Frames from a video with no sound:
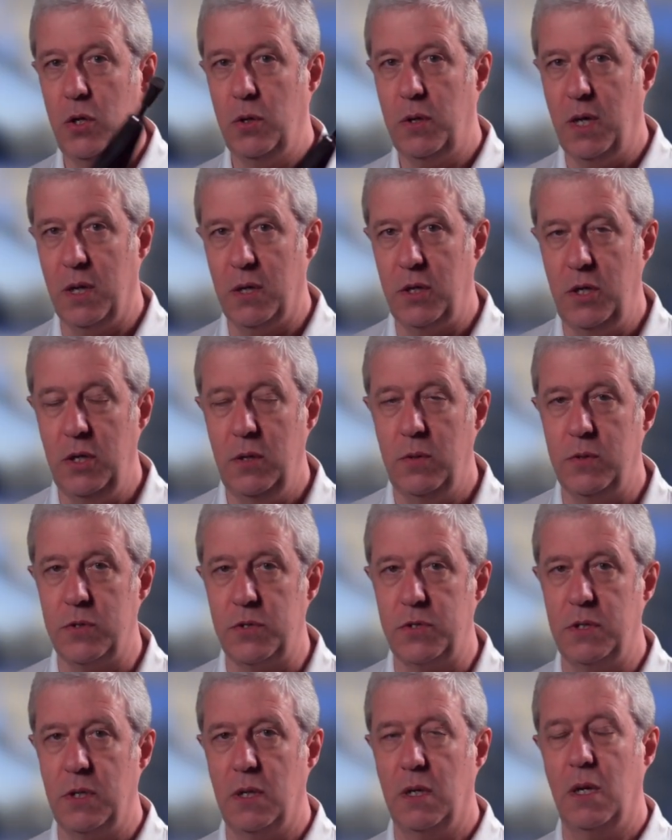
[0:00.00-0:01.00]
can
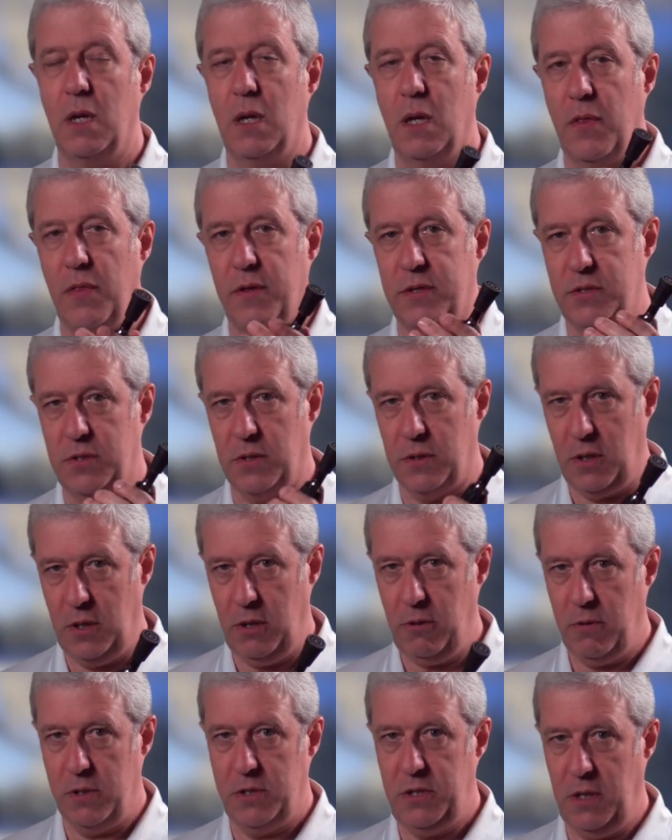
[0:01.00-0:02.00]
use the
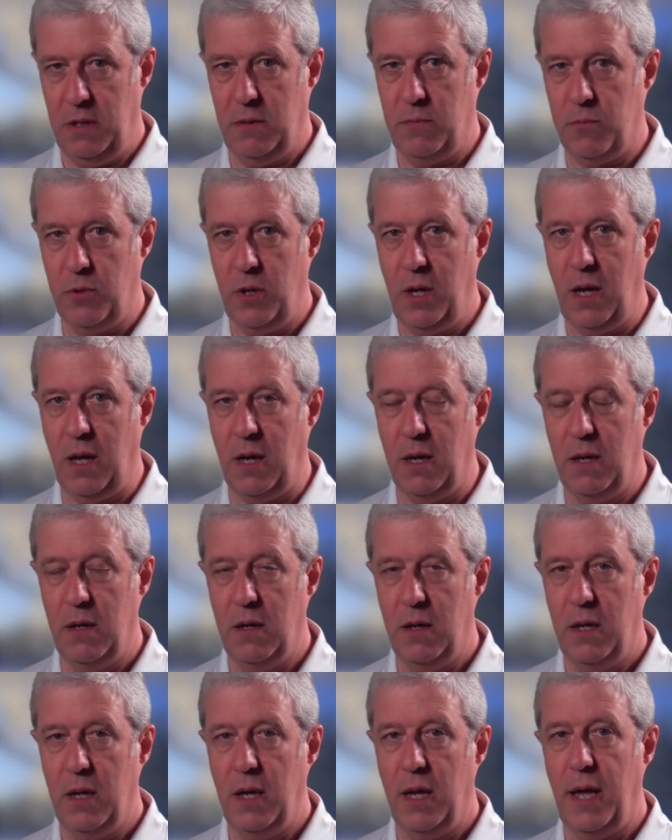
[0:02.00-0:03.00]
security umbrella
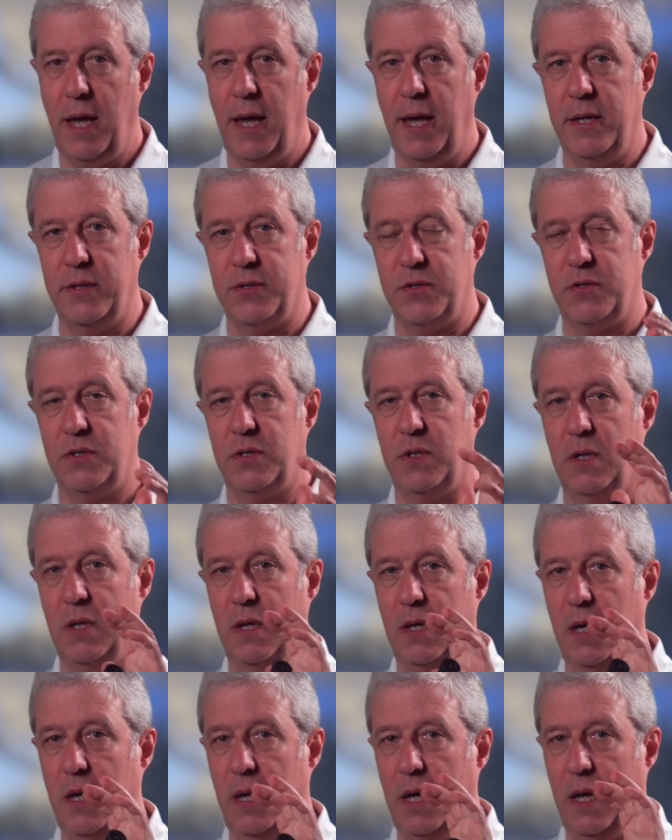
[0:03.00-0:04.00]
as
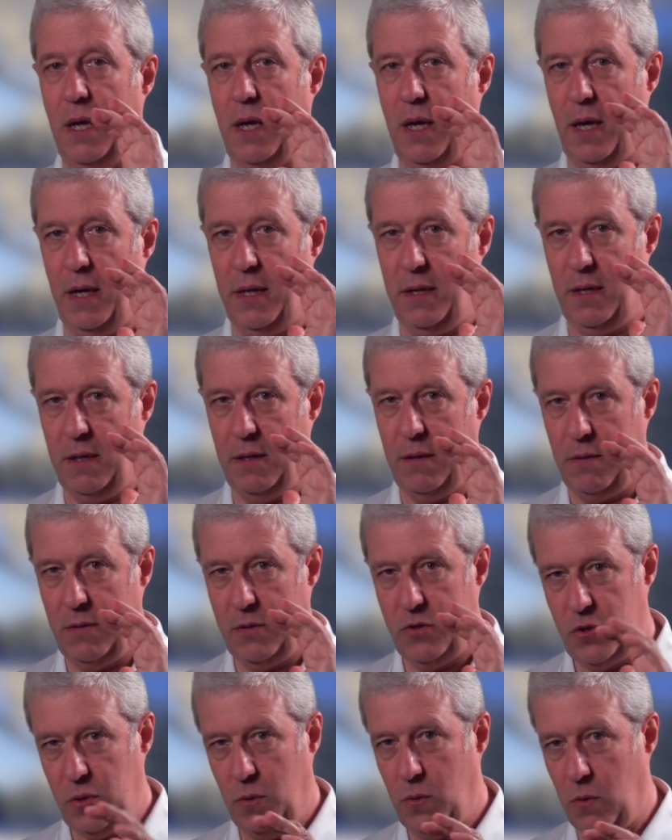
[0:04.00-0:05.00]
a
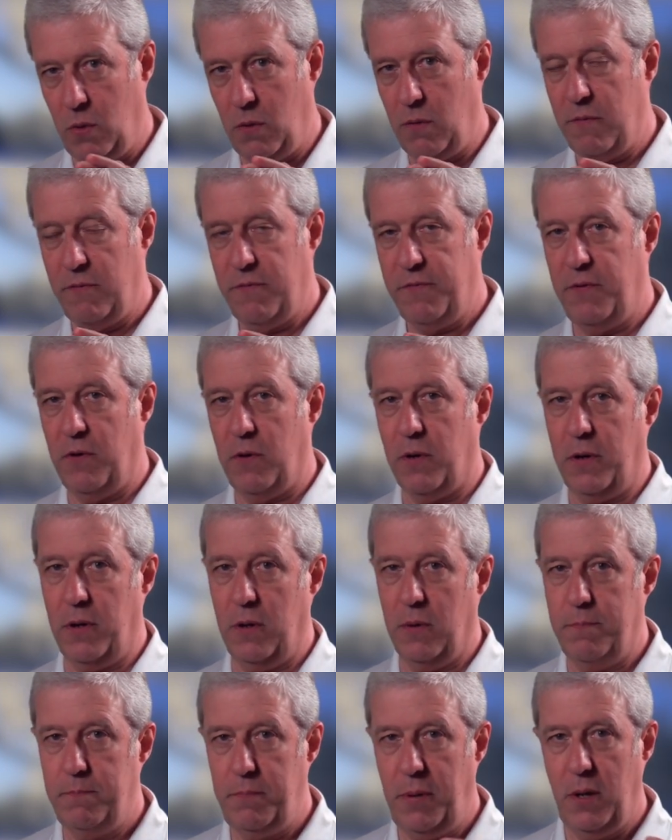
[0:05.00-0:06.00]
tool for
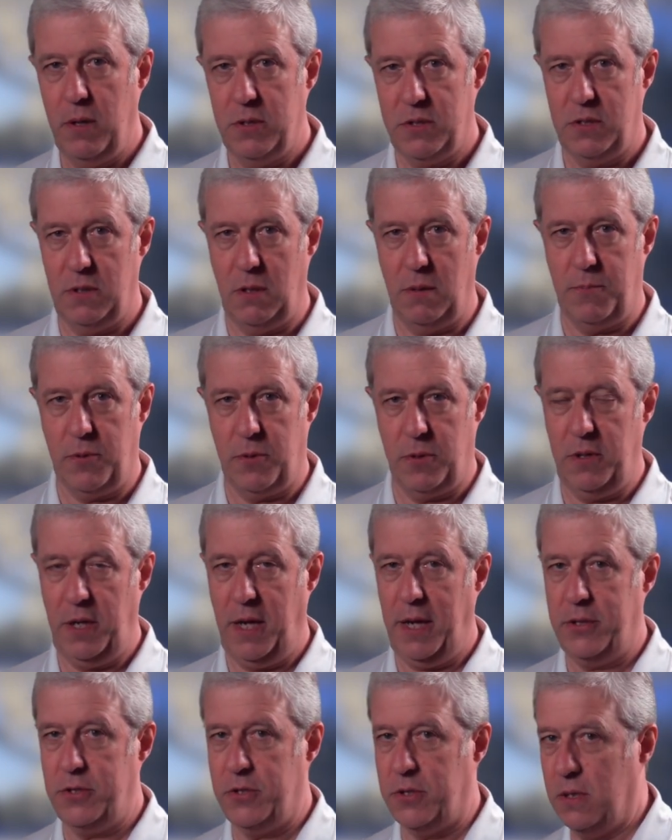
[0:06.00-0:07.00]
your personal
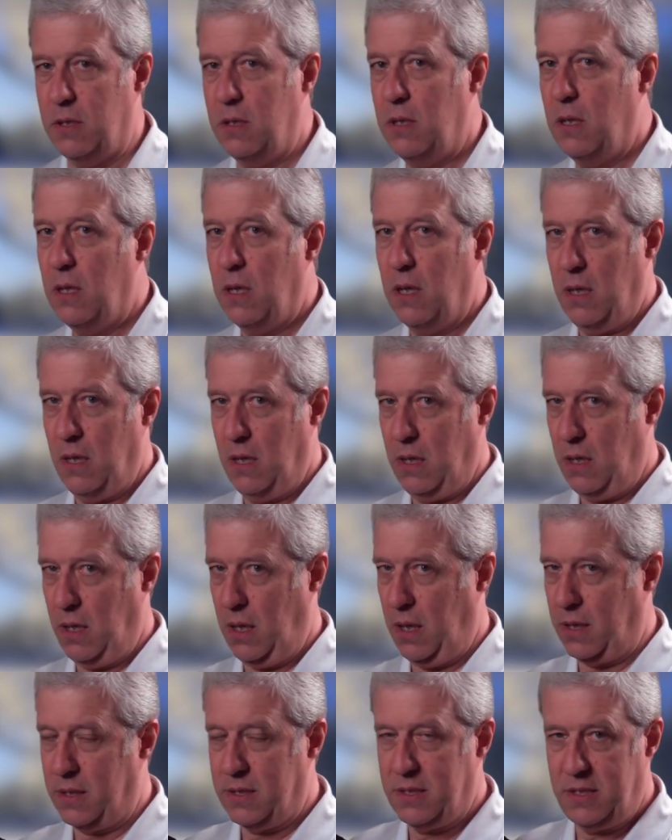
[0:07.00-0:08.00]
protection
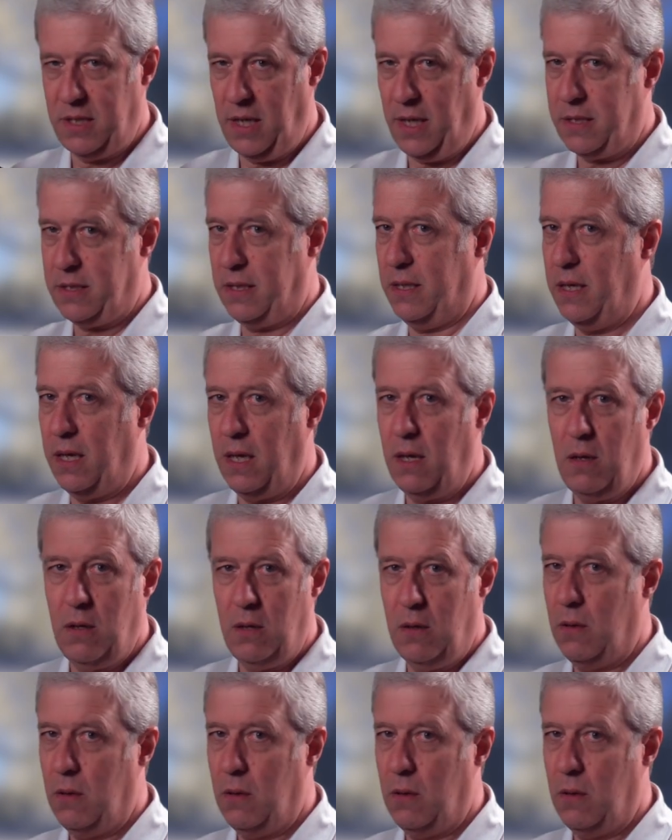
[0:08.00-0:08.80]
exactly